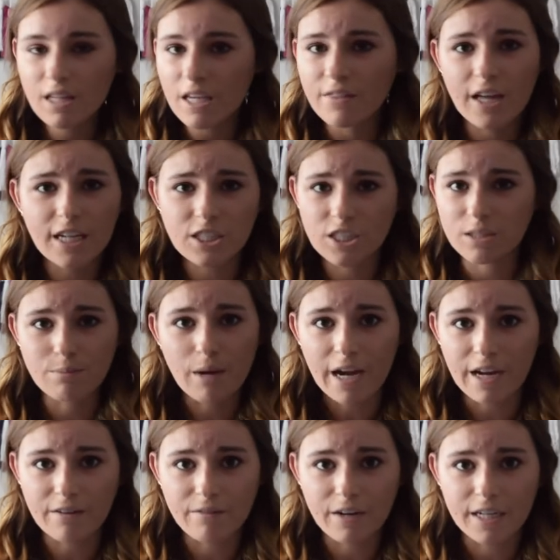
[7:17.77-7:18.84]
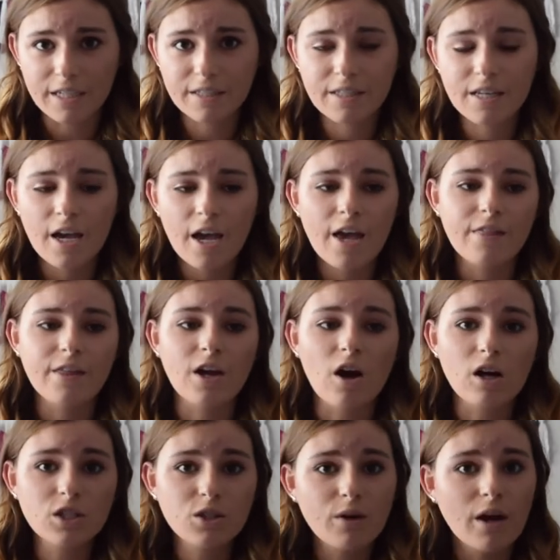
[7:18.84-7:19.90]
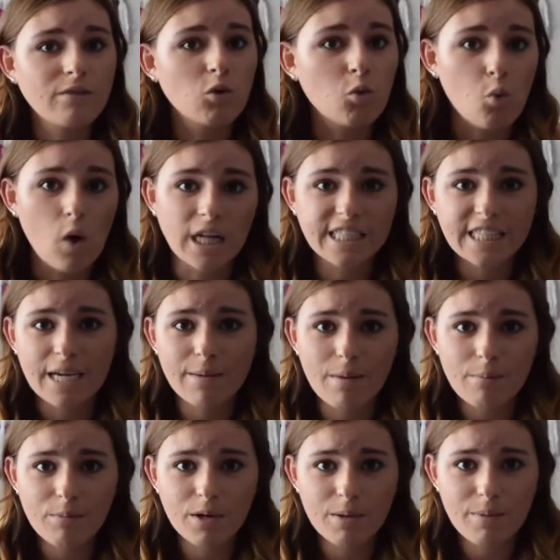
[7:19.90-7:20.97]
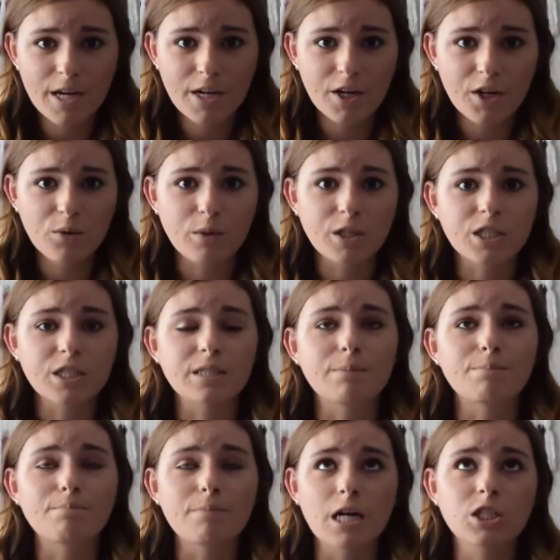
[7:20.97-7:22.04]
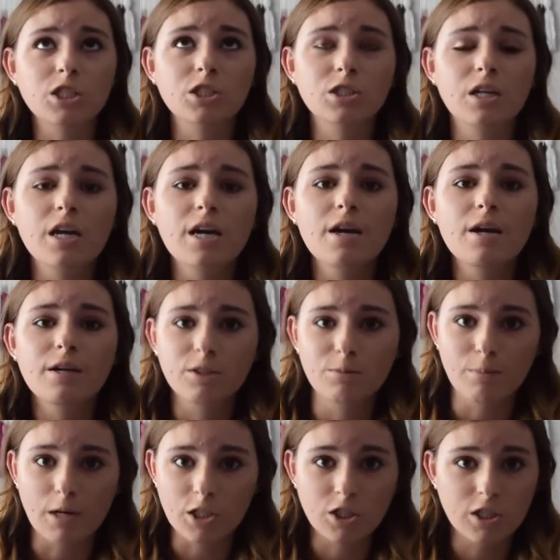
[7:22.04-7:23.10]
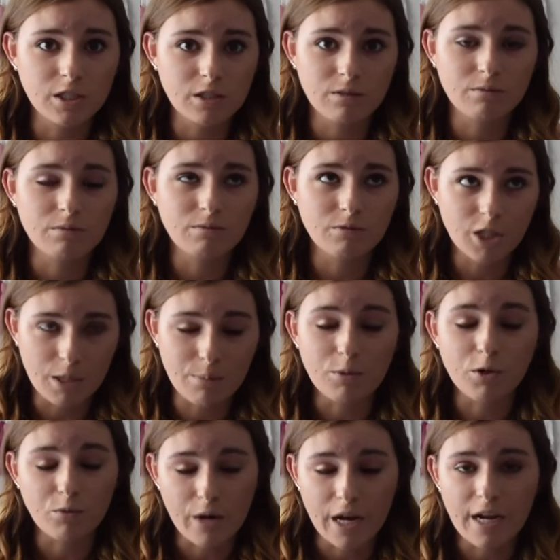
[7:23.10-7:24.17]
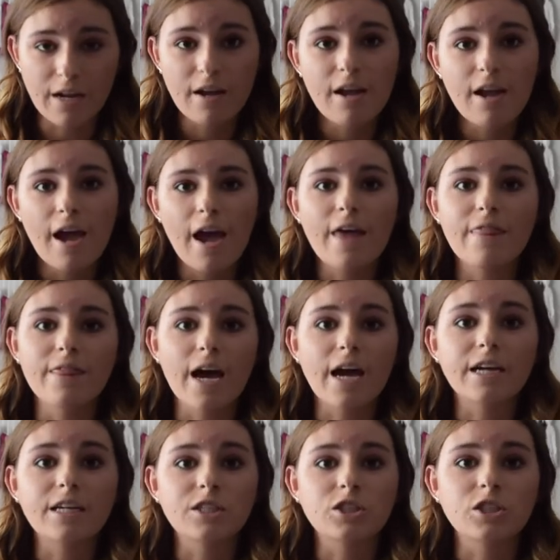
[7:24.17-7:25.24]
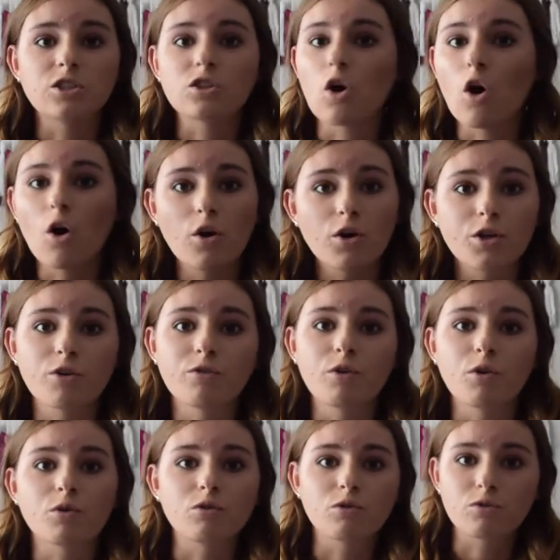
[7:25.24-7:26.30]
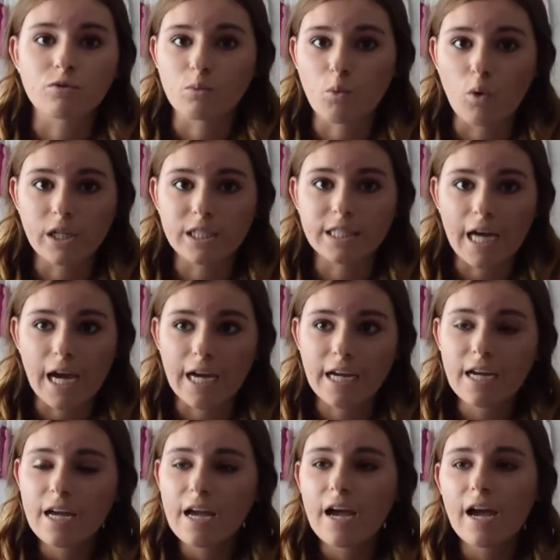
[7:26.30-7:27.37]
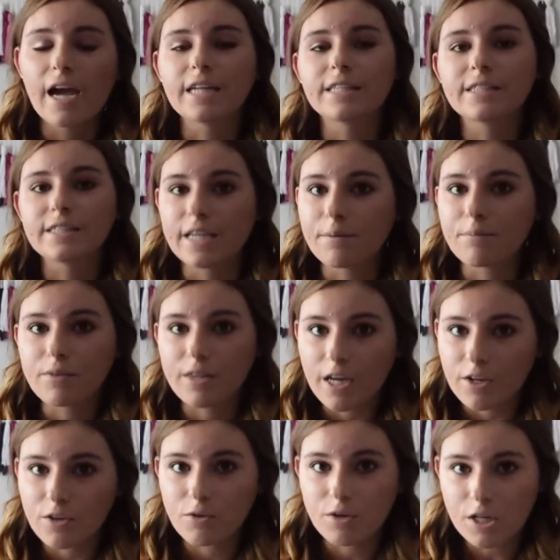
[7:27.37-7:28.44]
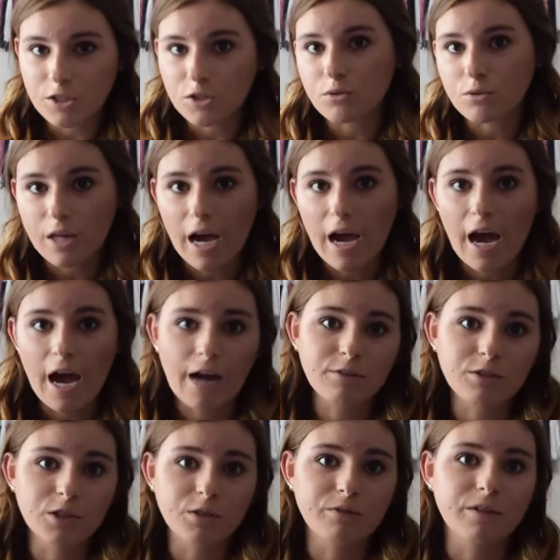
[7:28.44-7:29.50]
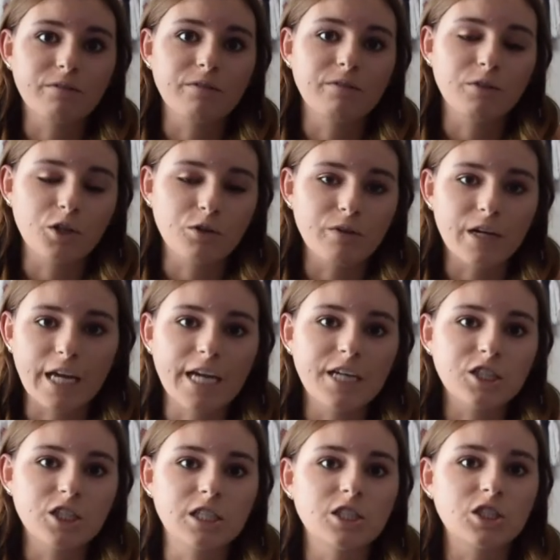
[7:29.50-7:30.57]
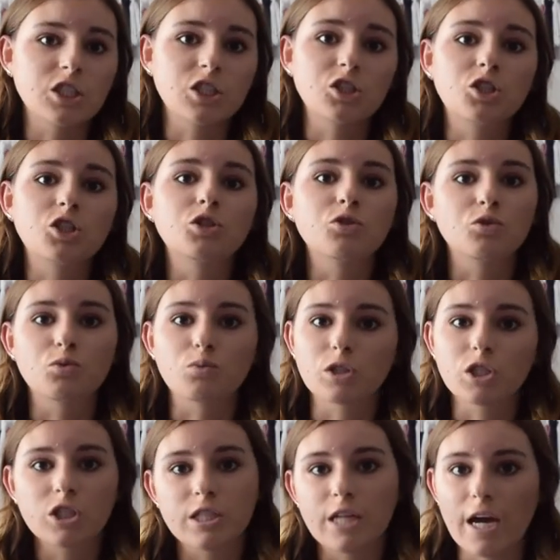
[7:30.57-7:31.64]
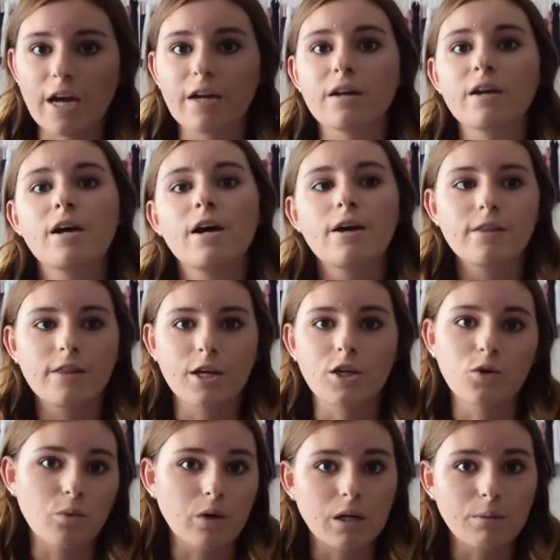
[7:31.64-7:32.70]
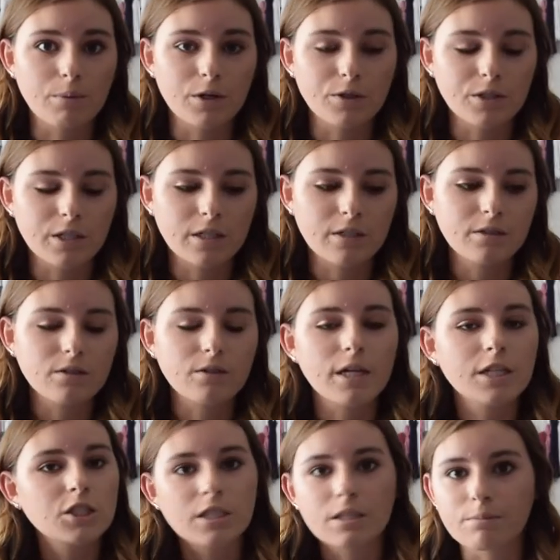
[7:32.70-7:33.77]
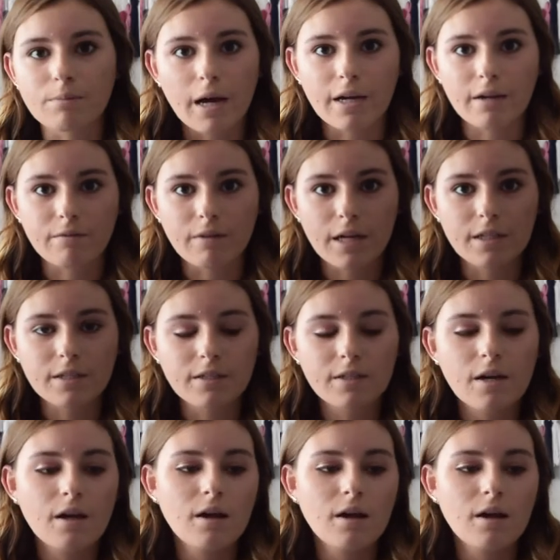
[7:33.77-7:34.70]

That's just my advice. They also have a one-day Memory Maker, which is a much, much cheaper rate, and that is just all your photos from one day. And same thing, you could do that after your vacation, just choose which day that you want to purchase. So that's just my advice.